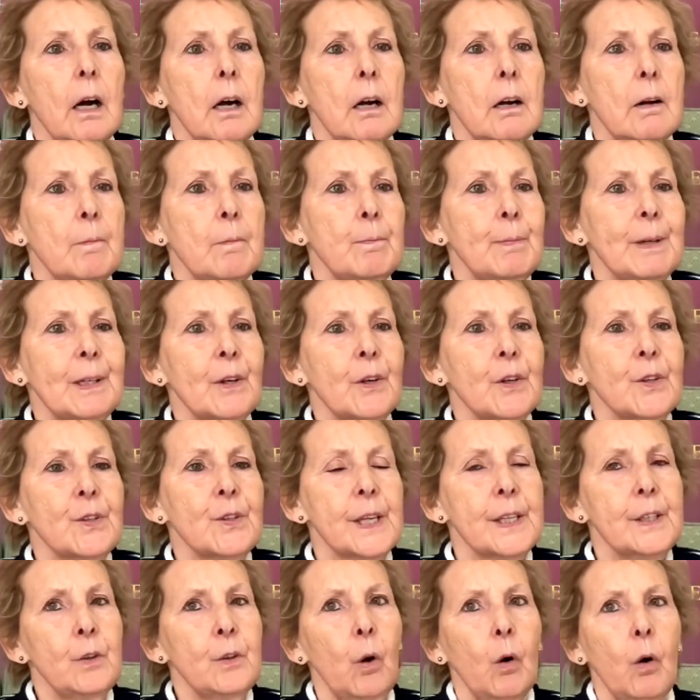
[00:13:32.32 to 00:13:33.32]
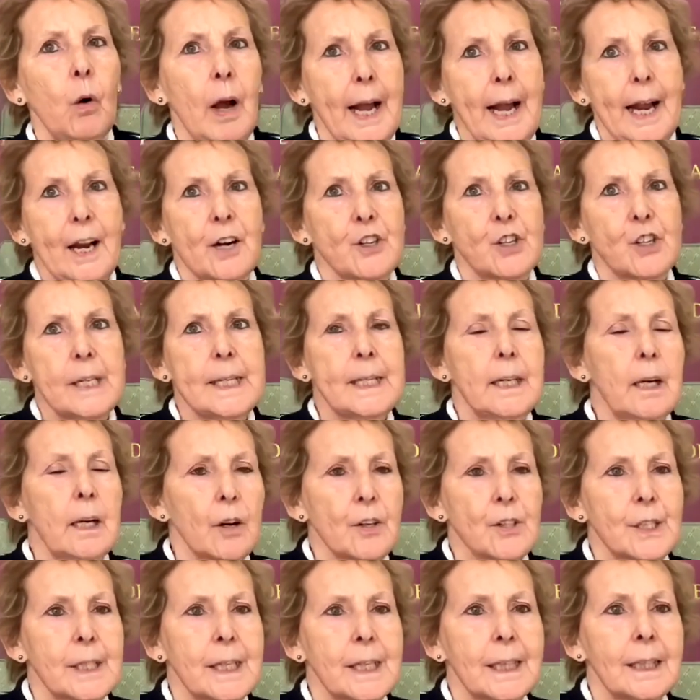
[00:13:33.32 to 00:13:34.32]
because they're not actually
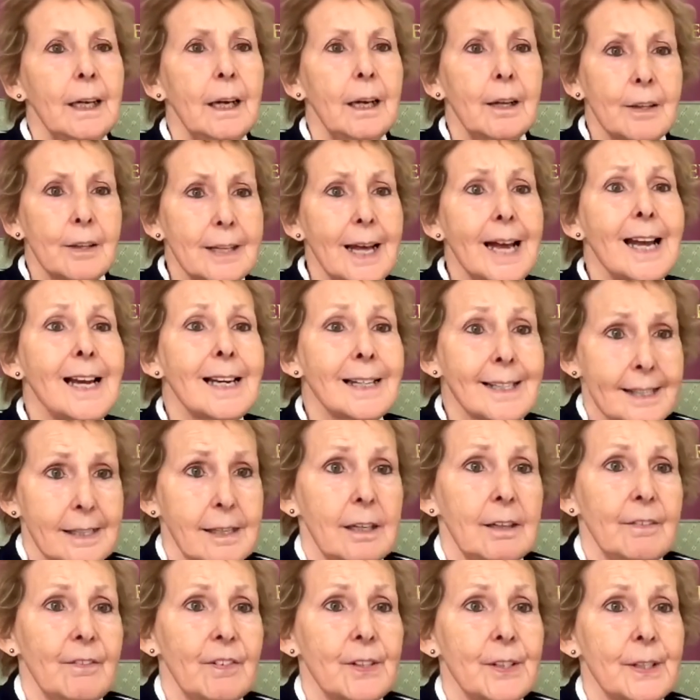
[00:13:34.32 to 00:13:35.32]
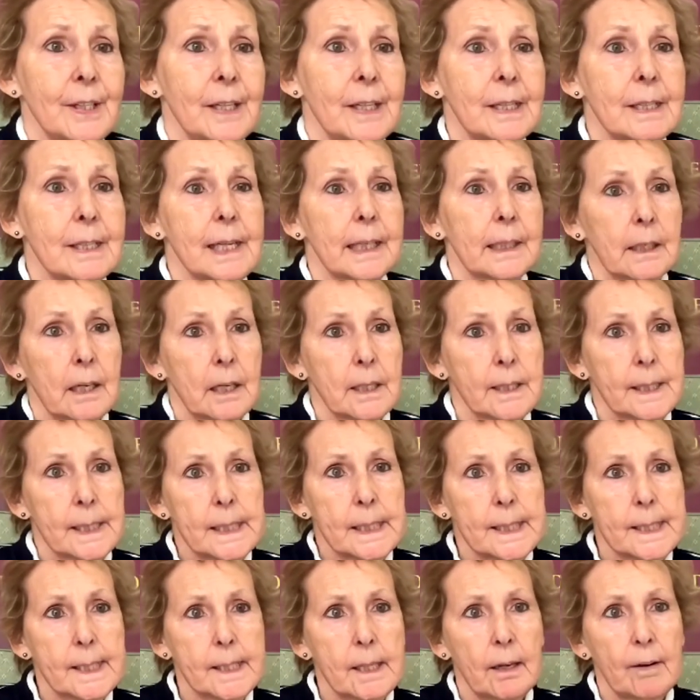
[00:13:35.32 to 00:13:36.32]
cutting their services, they're cutting
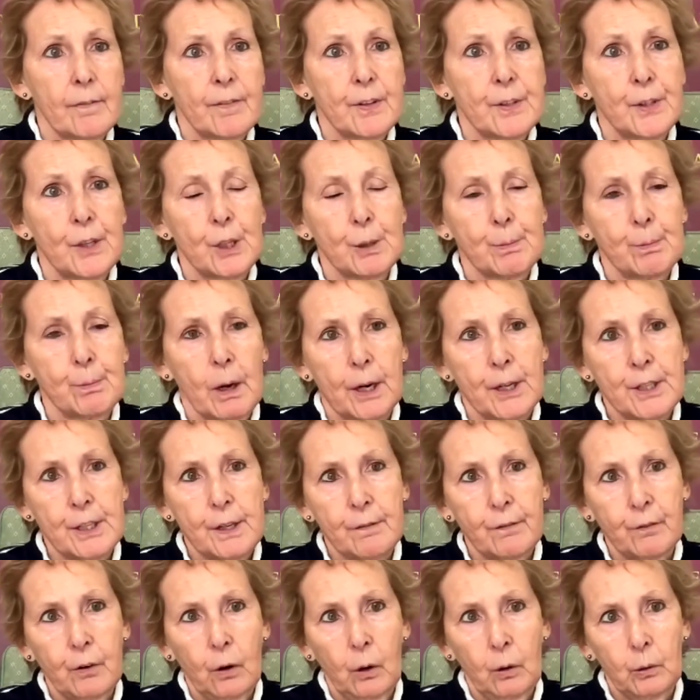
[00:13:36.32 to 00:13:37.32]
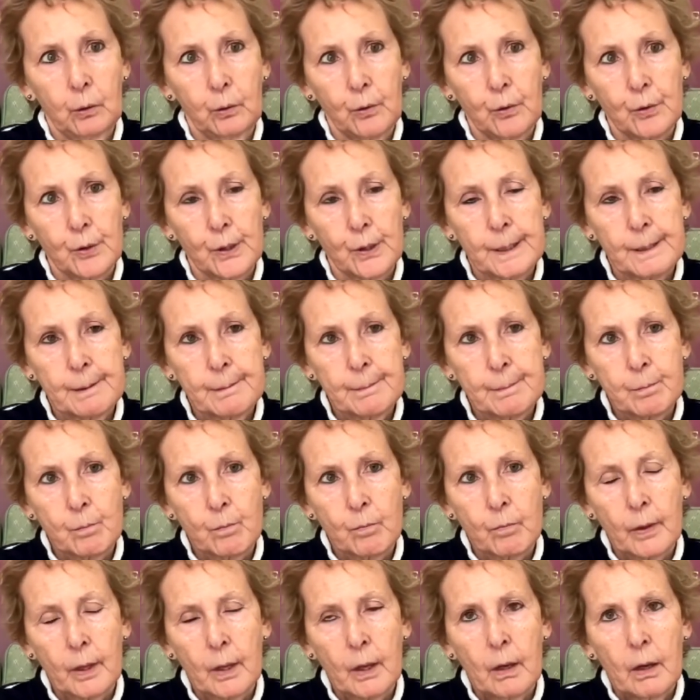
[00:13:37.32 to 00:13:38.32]
services by default.
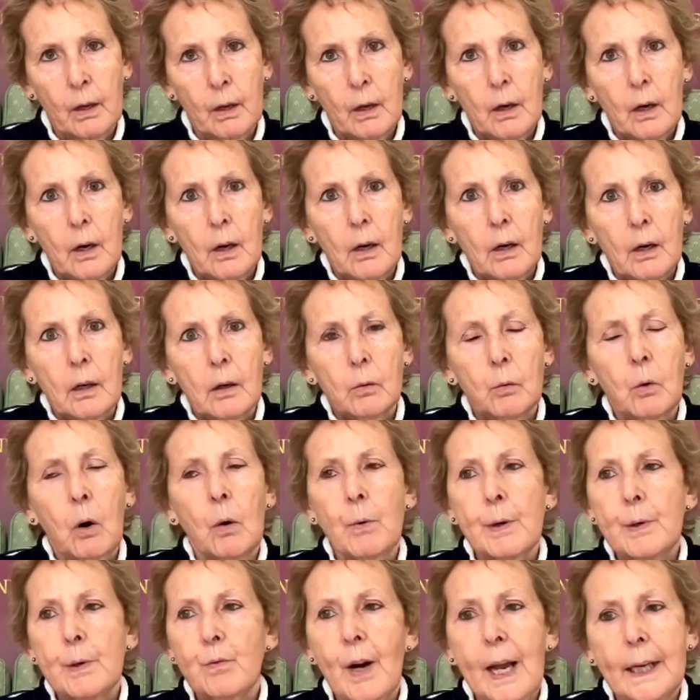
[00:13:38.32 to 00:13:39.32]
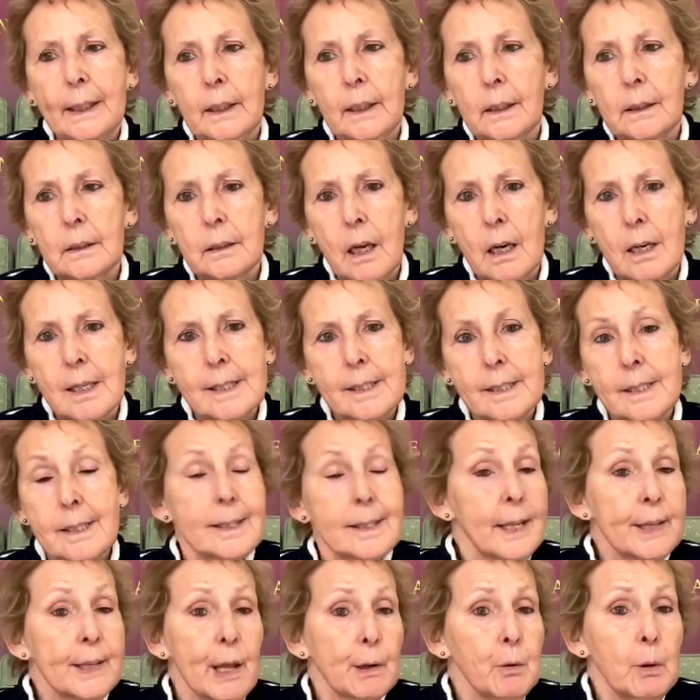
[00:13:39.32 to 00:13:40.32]
What we recognize is
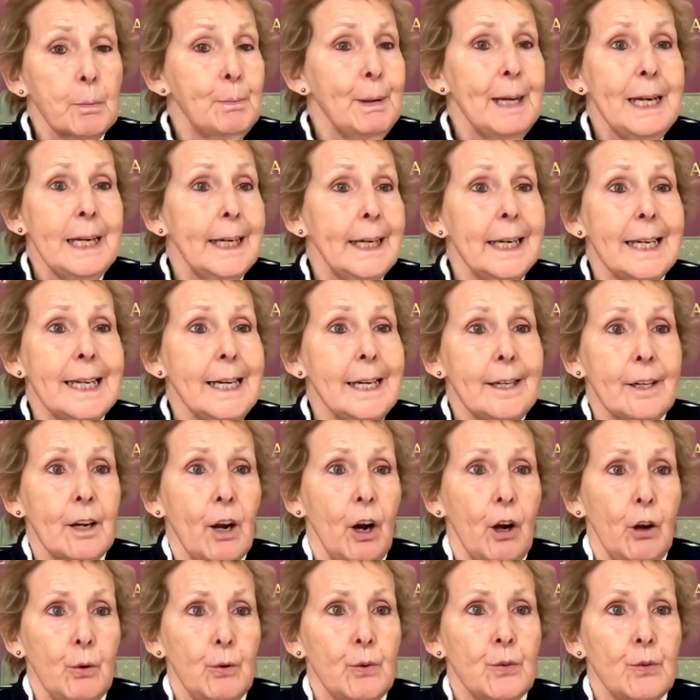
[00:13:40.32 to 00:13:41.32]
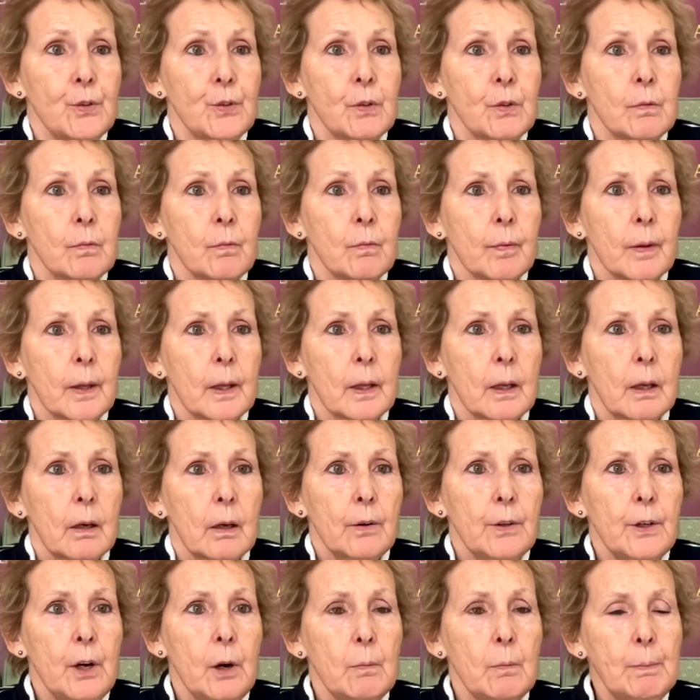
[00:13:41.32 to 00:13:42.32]
that there were big egos.
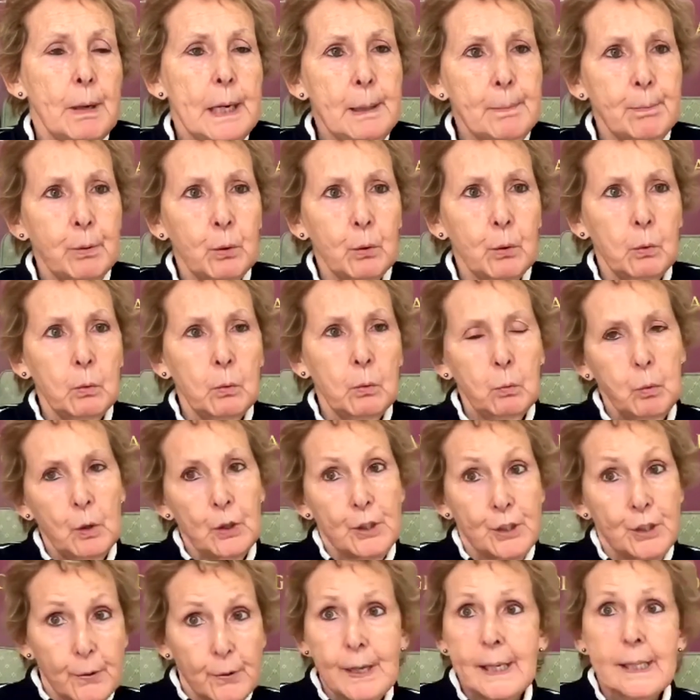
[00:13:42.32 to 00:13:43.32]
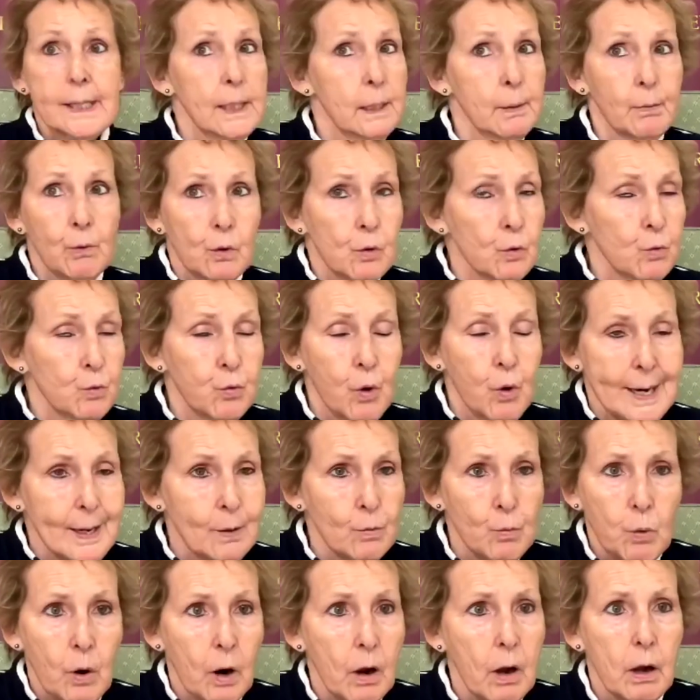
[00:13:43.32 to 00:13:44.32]
You know, people were doing some great
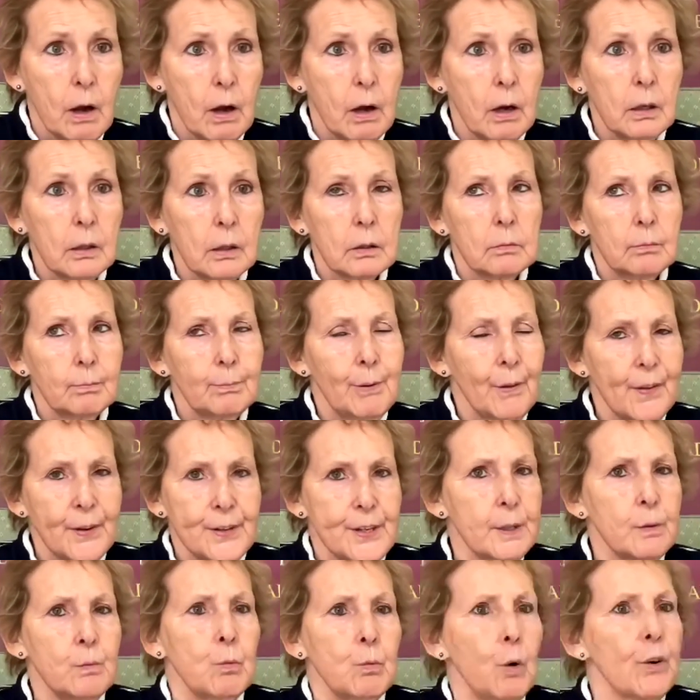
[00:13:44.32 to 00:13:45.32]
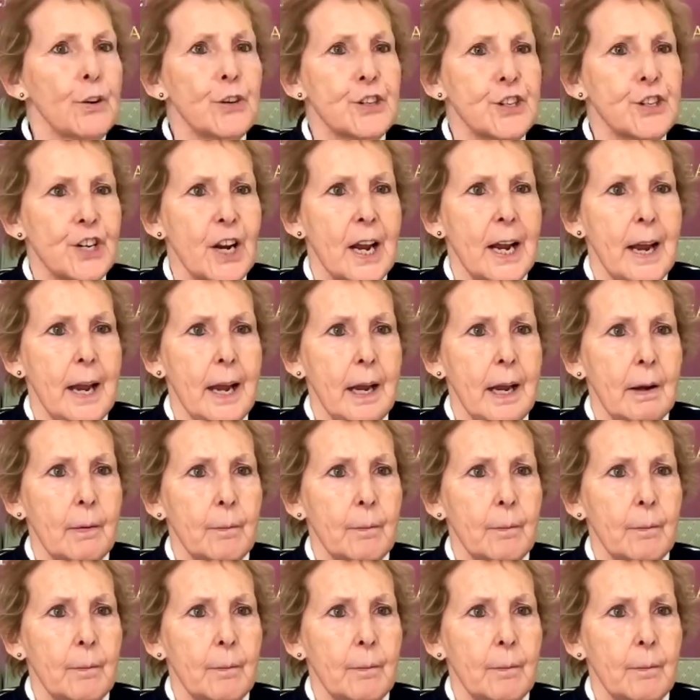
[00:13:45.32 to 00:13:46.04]
work, but they didn't want to share,